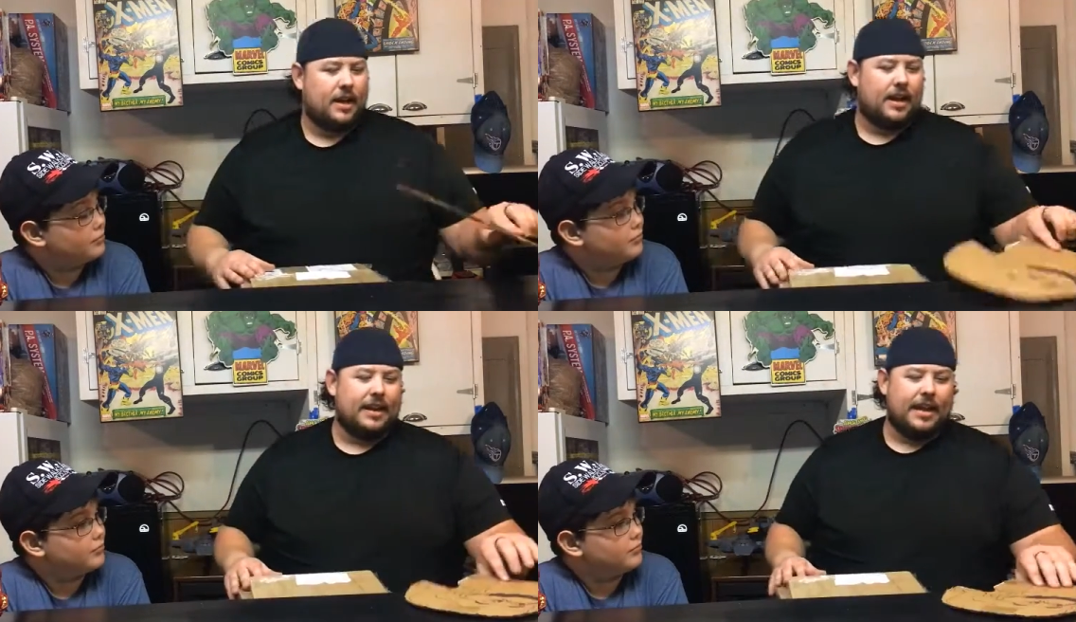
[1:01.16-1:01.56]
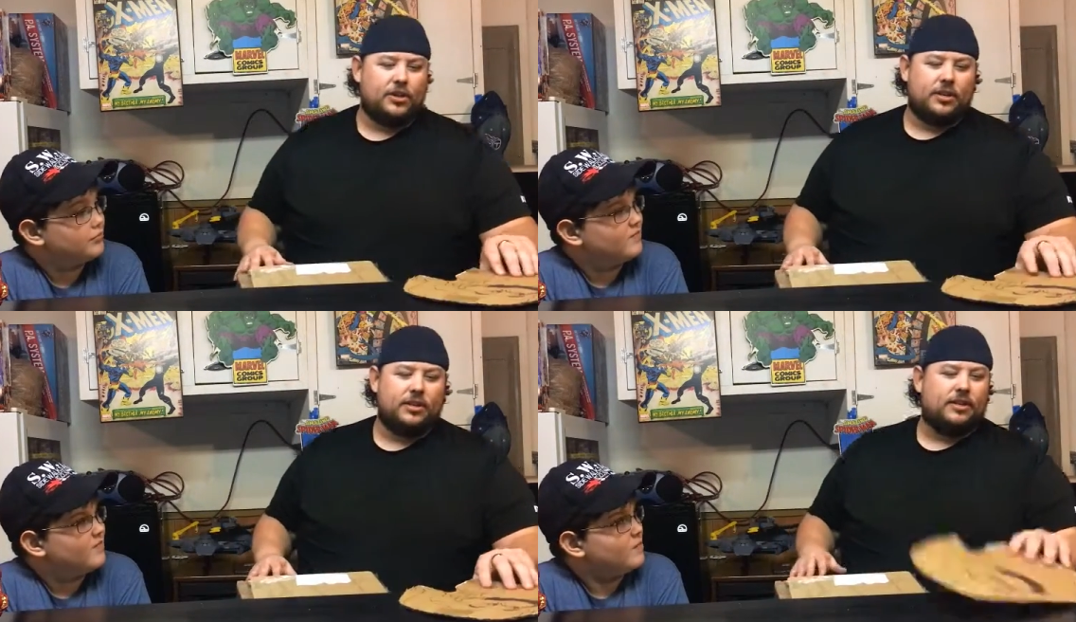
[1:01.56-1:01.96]
Speaker 1: uh,
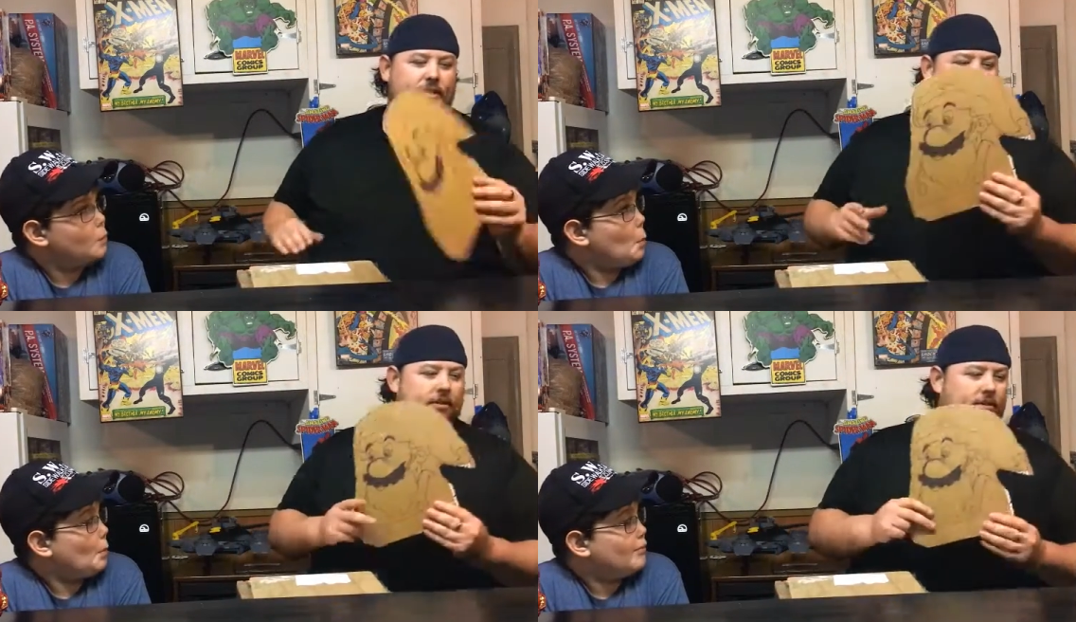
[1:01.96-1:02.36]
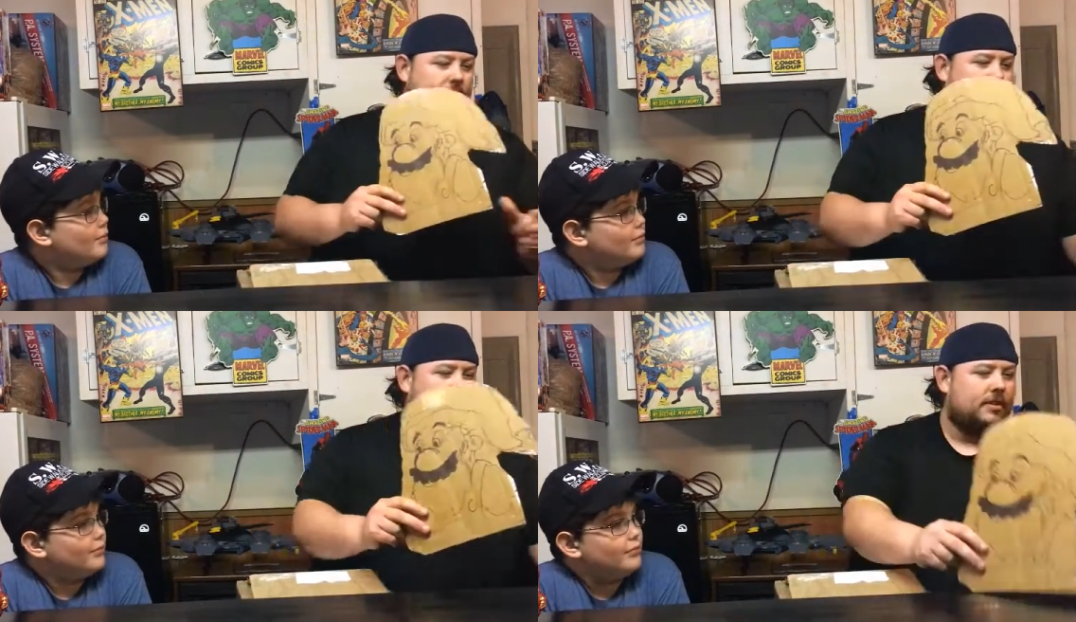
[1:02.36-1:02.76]
Nation.
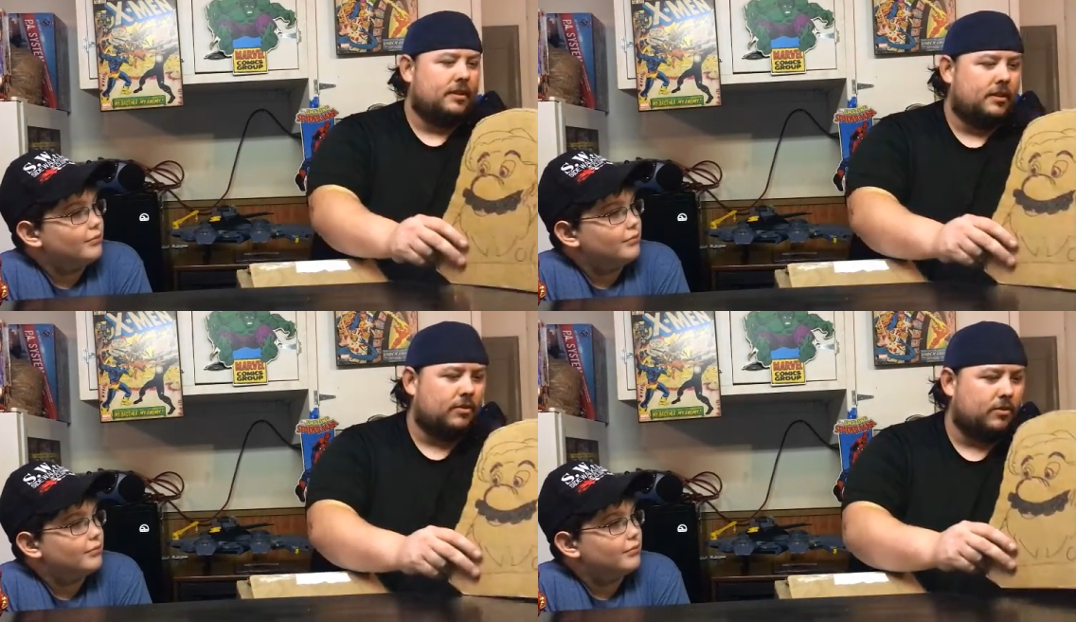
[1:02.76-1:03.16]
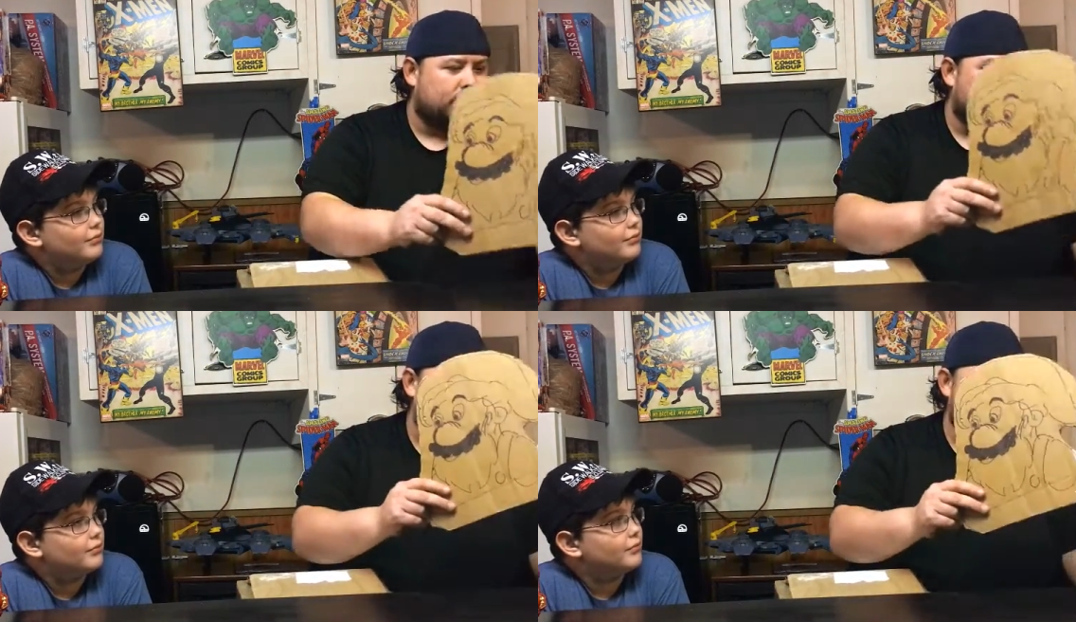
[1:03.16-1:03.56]
I'm
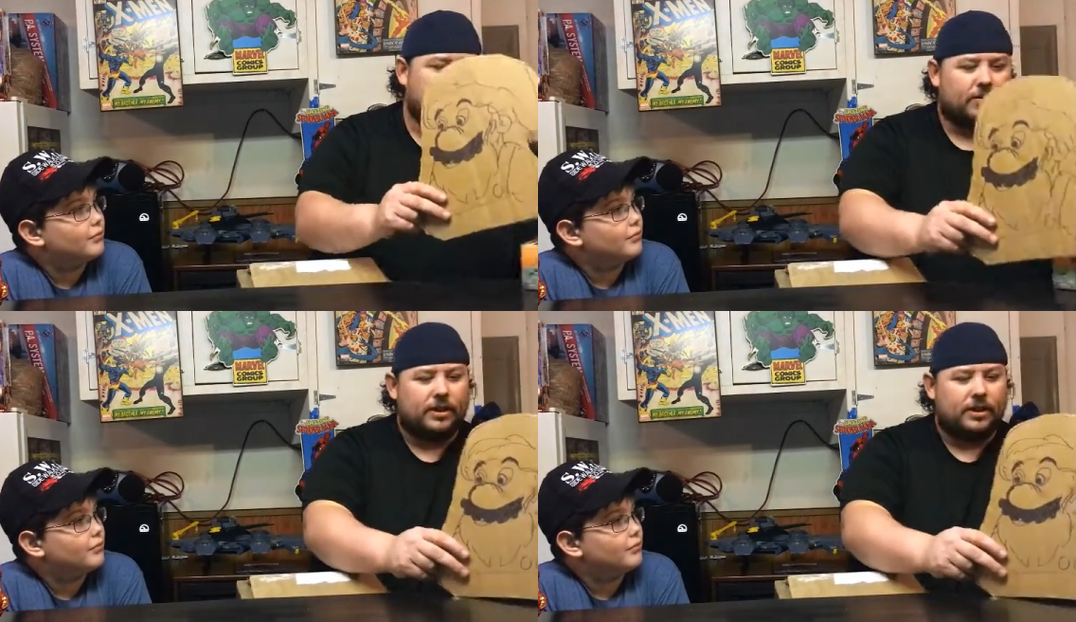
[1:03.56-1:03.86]
gonna put him